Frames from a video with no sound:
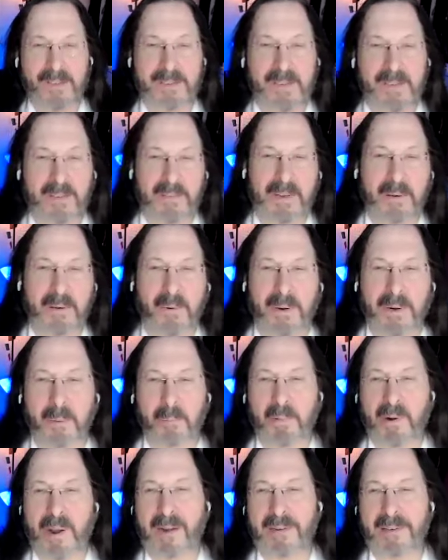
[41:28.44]
this evening, we're going to
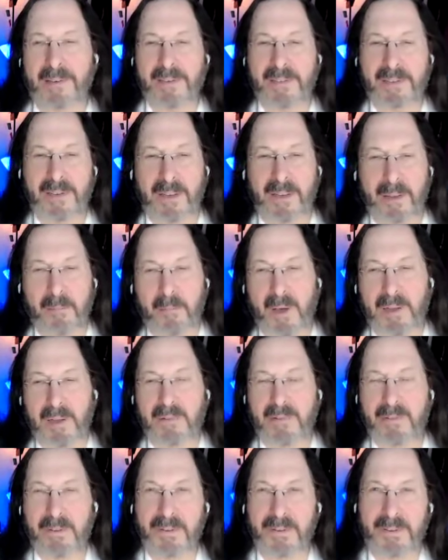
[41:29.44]
practice a
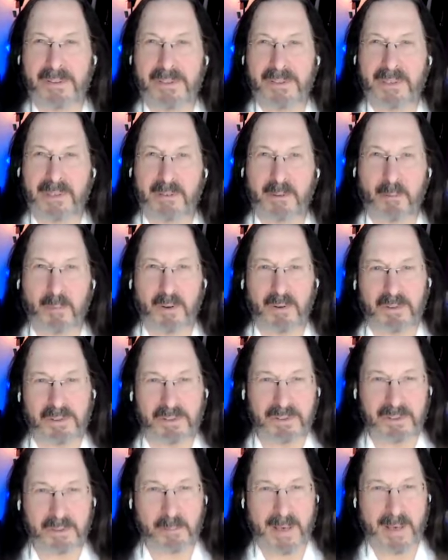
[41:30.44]
mindfulness of
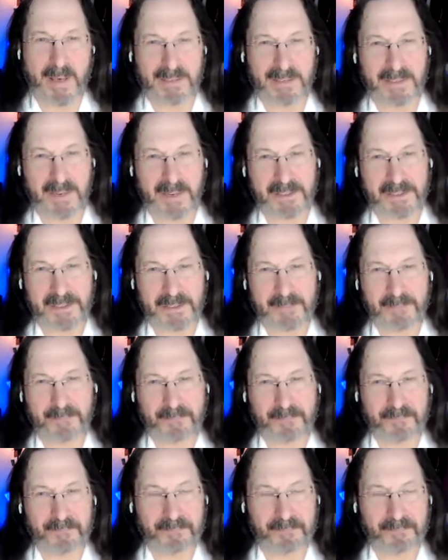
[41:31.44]
emotions meditation.